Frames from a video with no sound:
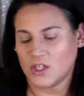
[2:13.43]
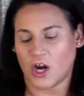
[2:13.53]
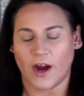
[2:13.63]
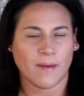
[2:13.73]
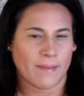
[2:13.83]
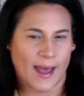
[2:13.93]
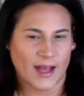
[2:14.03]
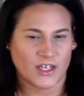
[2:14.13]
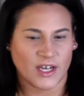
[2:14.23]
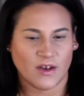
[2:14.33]
Dark
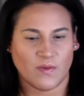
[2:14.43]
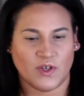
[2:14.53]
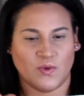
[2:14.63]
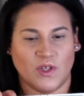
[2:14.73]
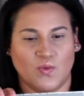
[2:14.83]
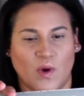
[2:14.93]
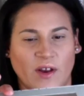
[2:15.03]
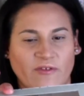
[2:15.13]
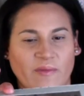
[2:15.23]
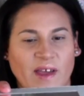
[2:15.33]
Magic, which was one
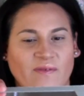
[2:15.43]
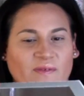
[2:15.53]
of my